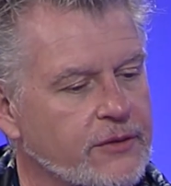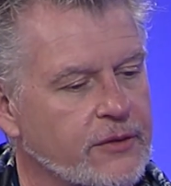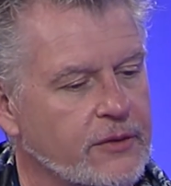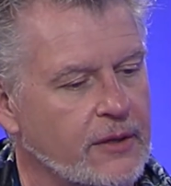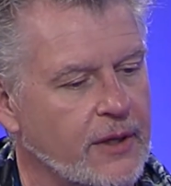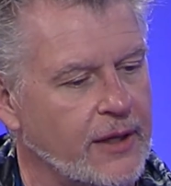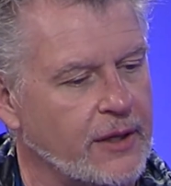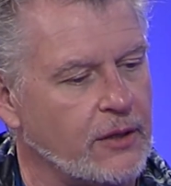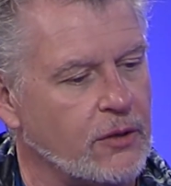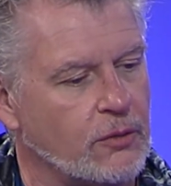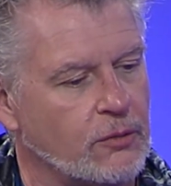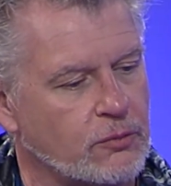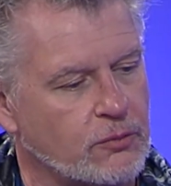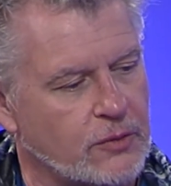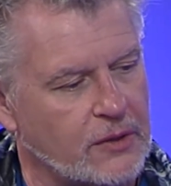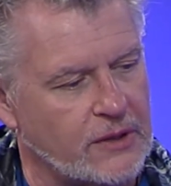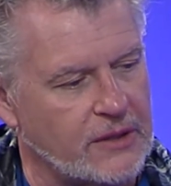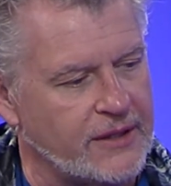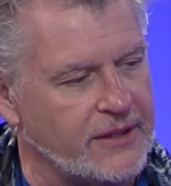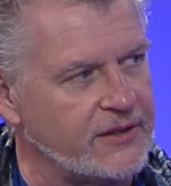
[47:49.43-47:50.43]
like
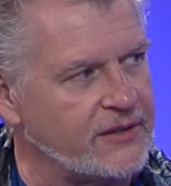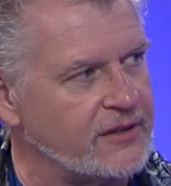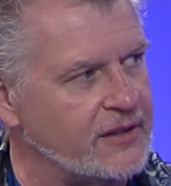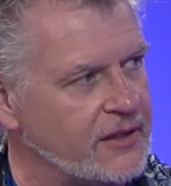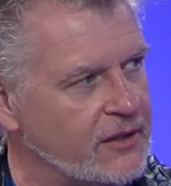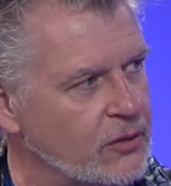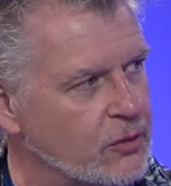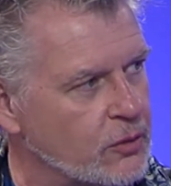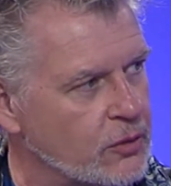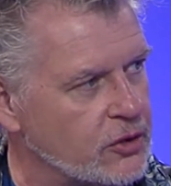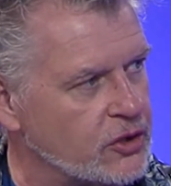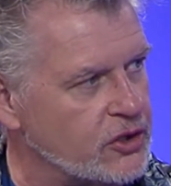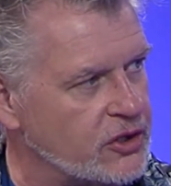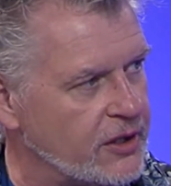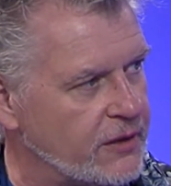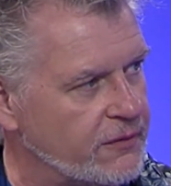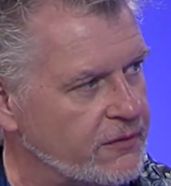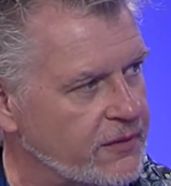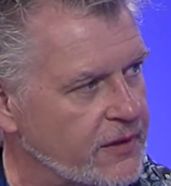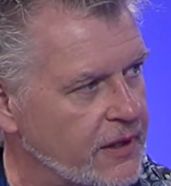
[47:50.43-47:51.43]
releasing or
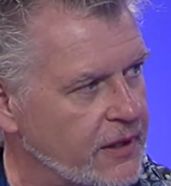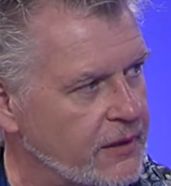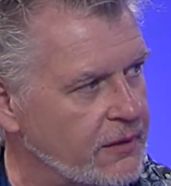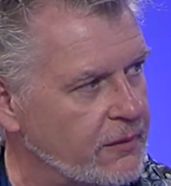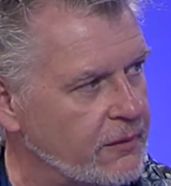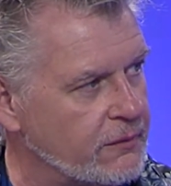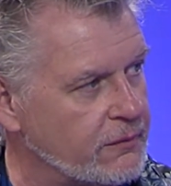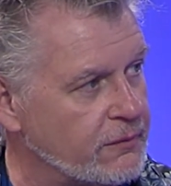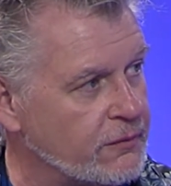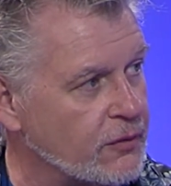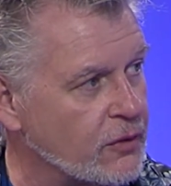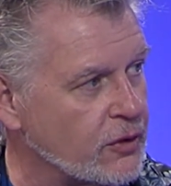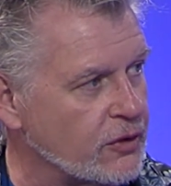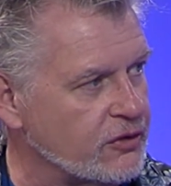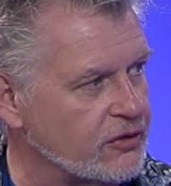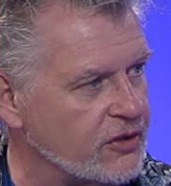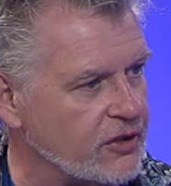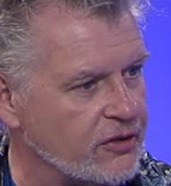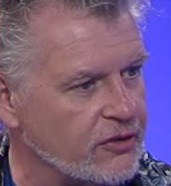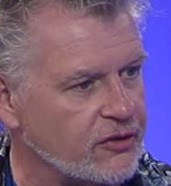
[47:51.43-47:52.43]
shifting
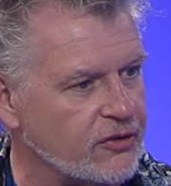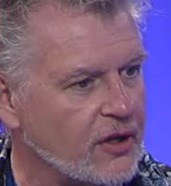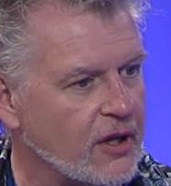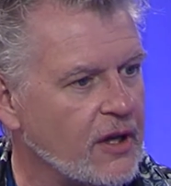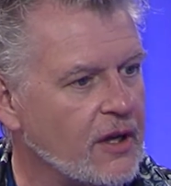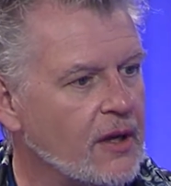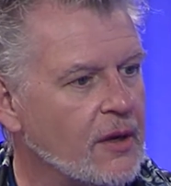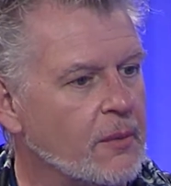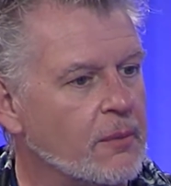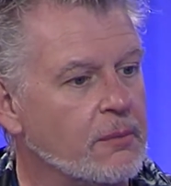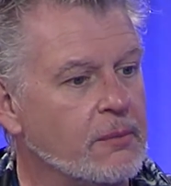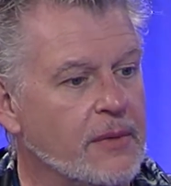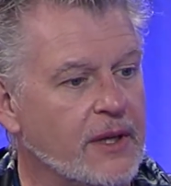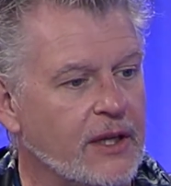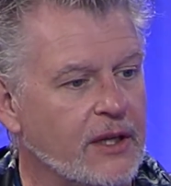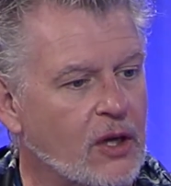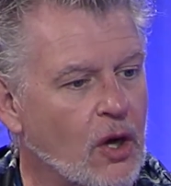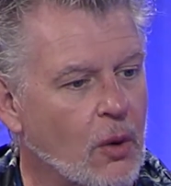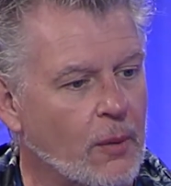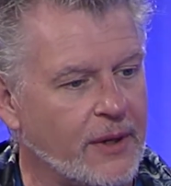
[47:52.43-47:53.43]
versus
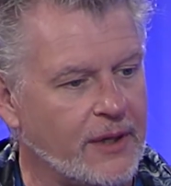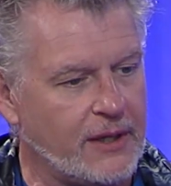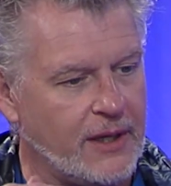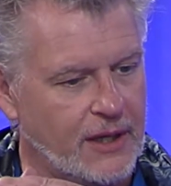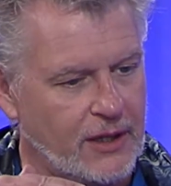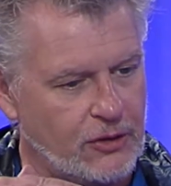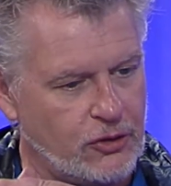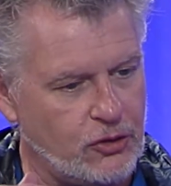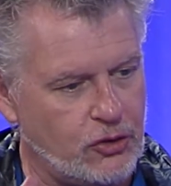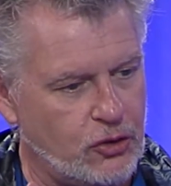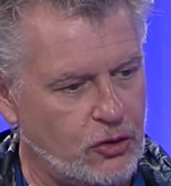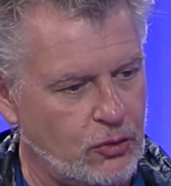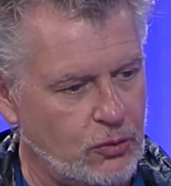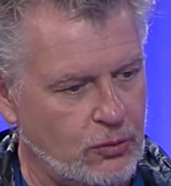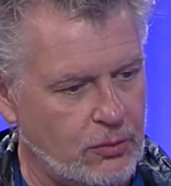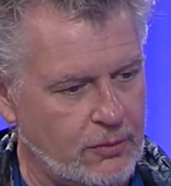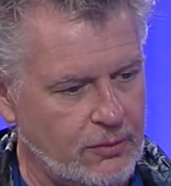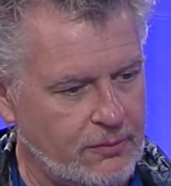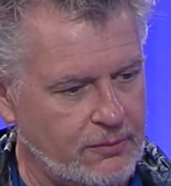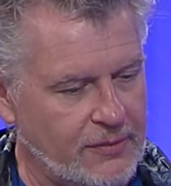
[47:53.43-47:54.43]
me
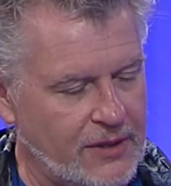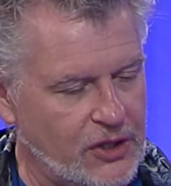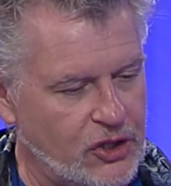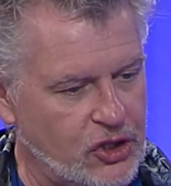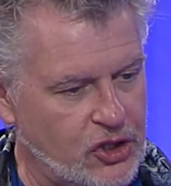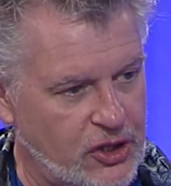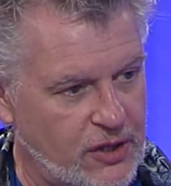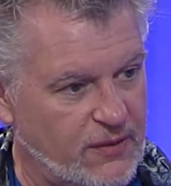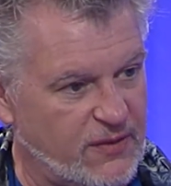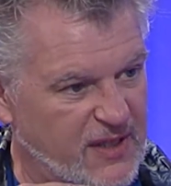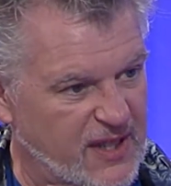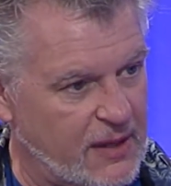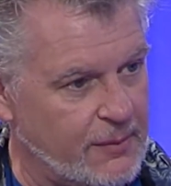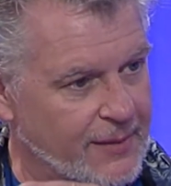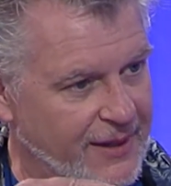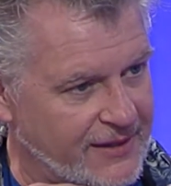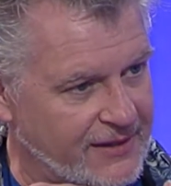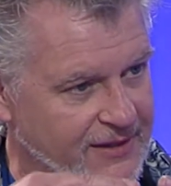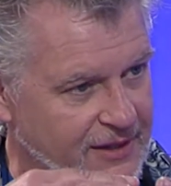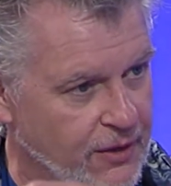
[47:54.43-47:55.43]
shifting
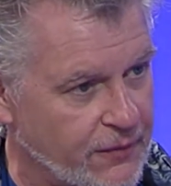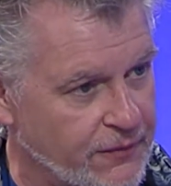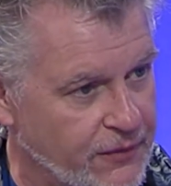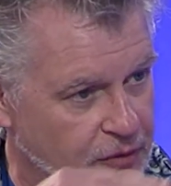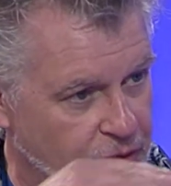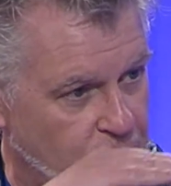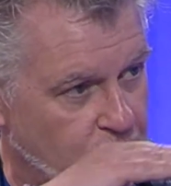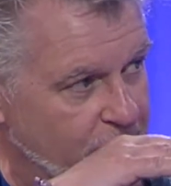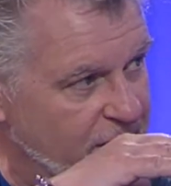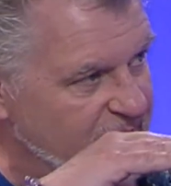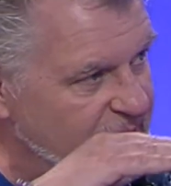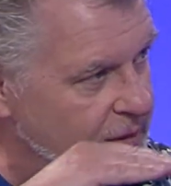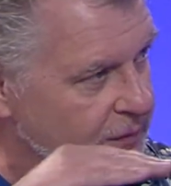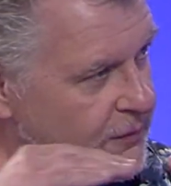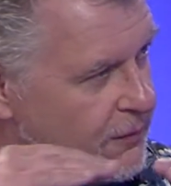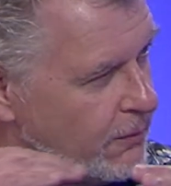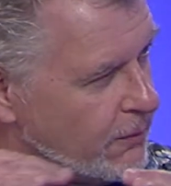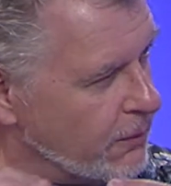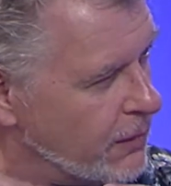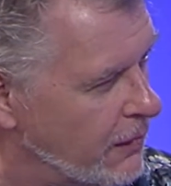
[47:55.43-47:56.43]
myself into a
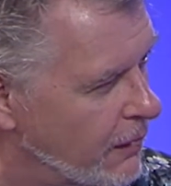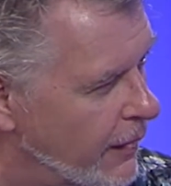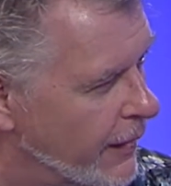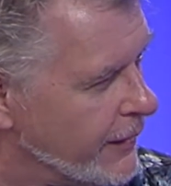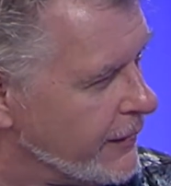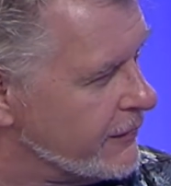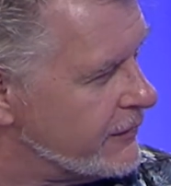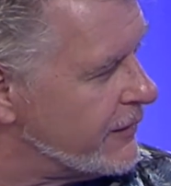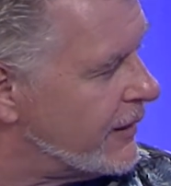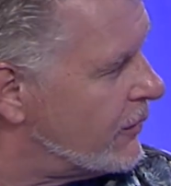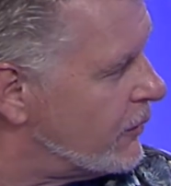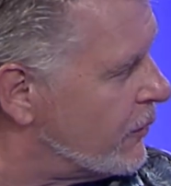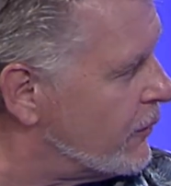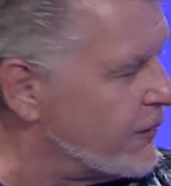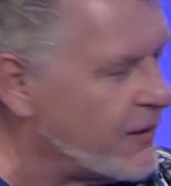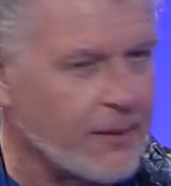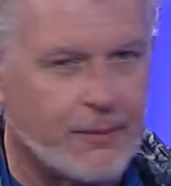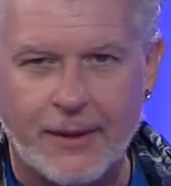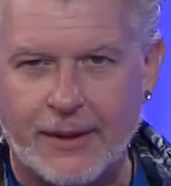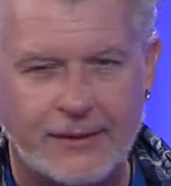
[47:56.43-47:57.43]
different place. I don't know
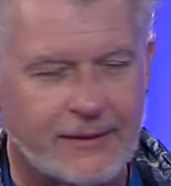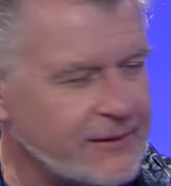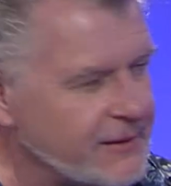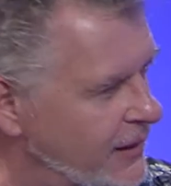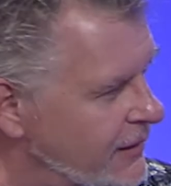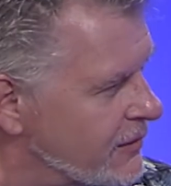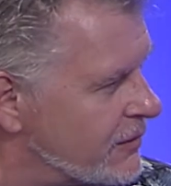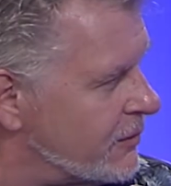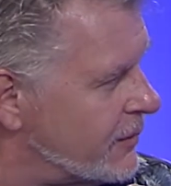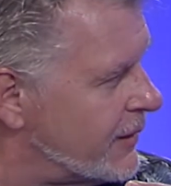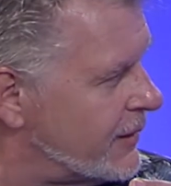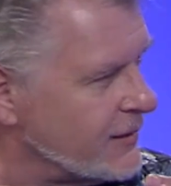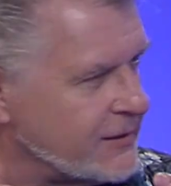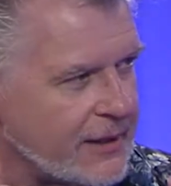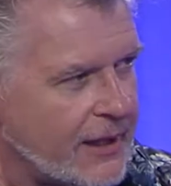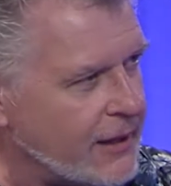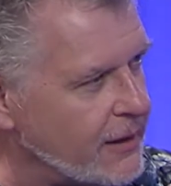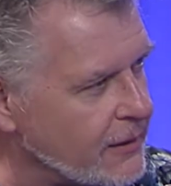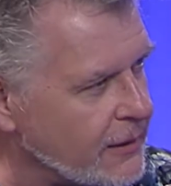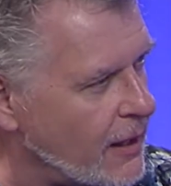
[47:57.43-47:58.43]
if that makes sense when I
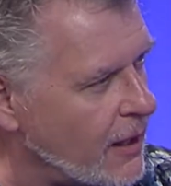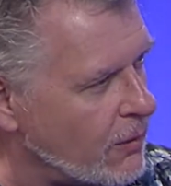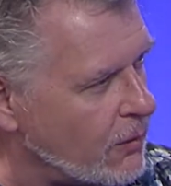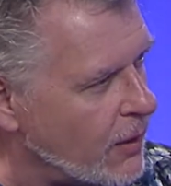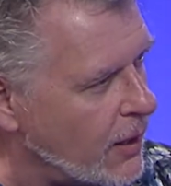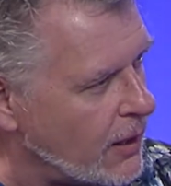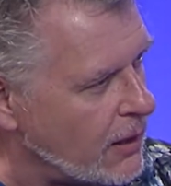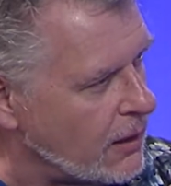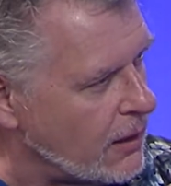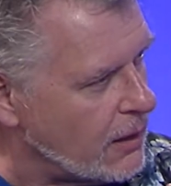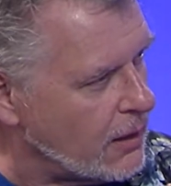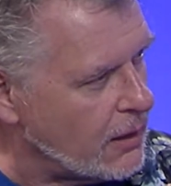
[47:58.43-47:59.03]
say it that way,